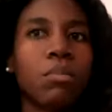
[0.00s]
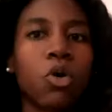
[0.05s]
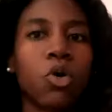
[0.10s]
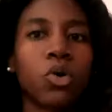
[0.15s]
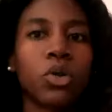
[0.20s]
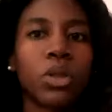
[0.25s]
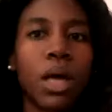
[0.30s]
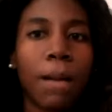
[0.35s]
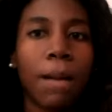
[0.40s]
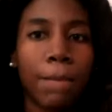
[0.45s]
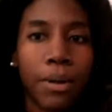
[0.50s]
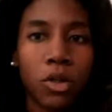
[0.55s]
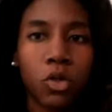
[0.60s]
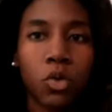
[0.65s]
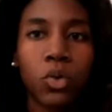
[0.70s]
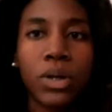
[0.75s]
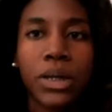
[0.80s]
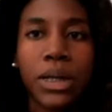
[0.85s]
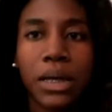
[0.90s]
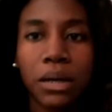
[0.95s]
about
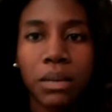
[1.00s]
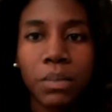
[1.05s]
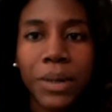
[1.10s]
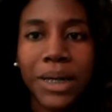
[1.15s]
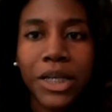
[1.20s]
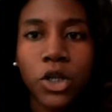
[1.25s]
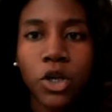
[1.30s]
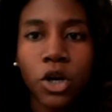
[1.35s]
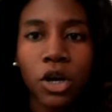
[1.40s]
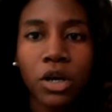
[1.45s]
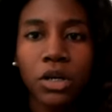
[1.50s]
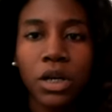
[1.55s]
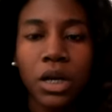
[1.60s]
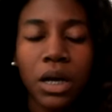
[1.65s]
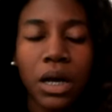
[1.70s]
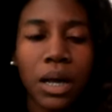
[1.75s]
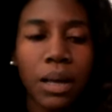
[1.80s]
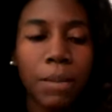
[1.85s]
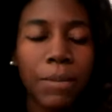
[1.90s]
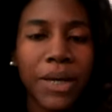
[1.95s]
Apollonia. My
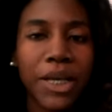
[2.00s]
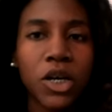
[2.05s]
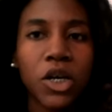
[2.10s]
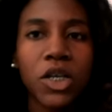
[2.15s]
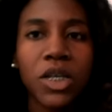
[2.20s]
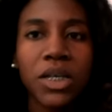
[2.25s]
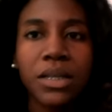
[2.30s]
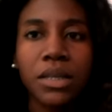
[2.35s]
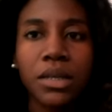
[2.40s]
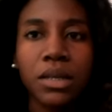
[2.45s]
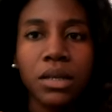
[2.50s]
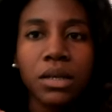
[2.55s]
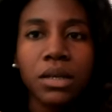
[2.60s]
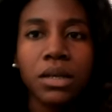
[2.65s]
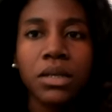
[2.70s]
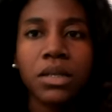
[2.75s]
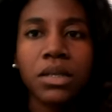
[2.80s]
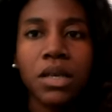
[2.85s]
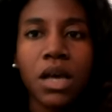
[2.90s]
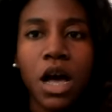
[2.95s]
daughter, um, my youngest
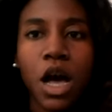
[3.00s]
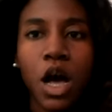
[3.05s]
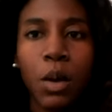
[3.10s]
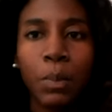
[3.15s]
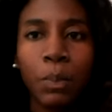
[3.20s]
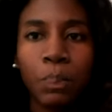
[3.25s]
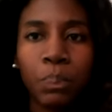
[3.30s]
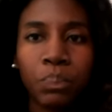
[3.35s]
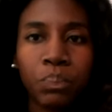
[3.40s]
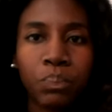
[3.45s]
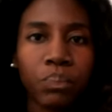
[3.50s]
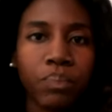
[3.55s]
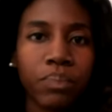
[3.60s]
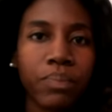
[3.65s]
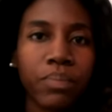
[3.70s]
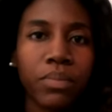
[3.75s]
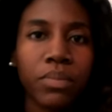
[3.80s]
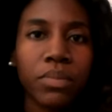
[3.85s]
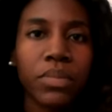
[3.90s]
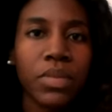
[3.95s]
is, um,
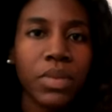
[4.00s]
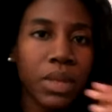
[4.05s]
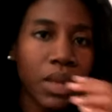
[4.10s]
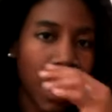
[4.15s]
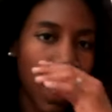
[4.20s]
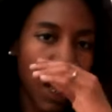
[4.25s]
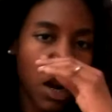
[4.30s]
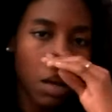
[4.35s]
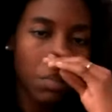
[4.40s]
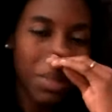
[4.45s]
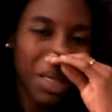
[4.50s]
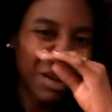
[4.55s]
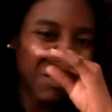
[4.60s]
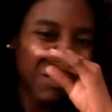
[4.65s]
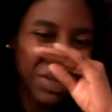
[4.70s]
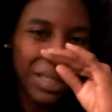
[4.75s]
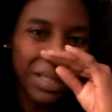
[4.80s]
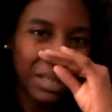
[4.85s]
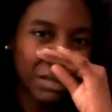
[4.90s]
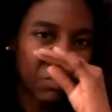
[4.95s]
and I'm not
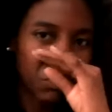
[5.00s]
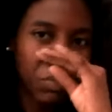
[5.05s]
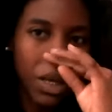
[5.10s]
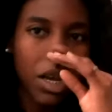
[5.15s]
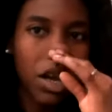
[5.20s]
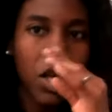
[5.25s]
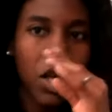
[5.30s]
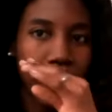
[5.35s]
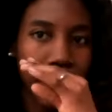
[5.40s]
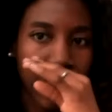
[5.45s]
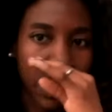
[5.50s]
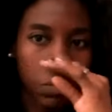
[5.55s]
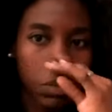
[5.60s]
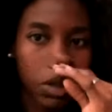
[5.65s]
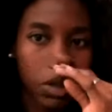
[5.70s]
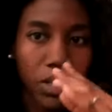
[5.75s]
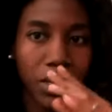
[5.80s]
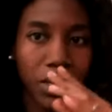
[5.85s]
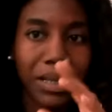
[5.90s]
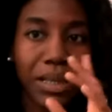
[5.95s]
really big on
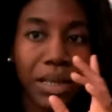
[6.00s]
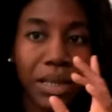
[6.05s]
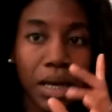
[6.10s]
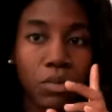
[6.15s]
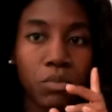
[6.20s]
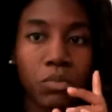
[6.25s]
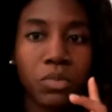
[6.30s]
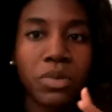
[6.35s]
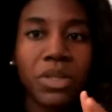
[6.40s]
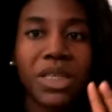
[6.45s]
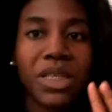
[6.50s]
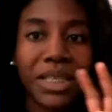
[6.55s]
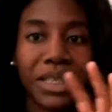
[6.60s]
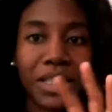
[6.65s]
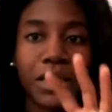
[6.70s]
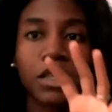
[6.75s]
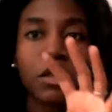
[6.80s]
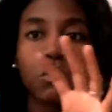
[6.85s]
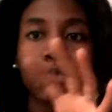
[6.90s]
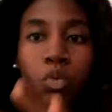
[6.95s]
labels, and I'm. This
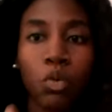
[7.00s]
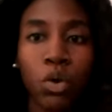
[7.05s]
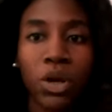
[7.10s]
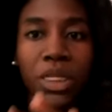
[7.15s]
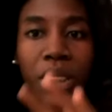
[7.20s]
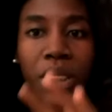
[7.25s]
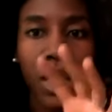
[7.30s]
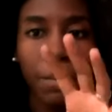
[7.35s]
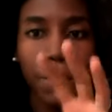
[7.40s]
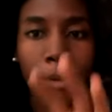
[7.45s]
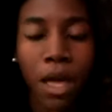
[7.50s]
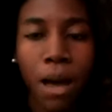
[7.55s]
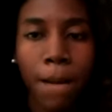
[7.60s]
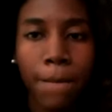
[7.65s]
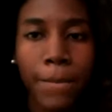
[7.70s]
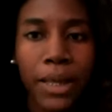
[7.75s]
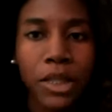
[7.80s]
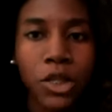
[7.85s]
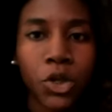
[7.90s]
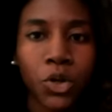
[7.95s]
is the point that I'm
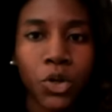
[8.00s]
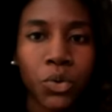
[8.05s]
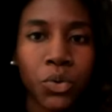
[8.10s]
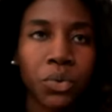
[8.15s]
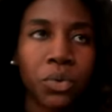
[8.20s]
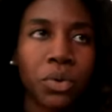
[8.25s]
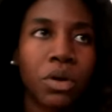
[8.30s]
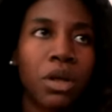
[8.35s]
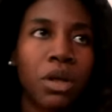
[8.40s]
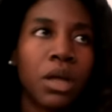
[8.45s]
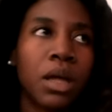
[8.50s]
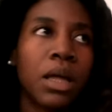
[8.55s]
coming to.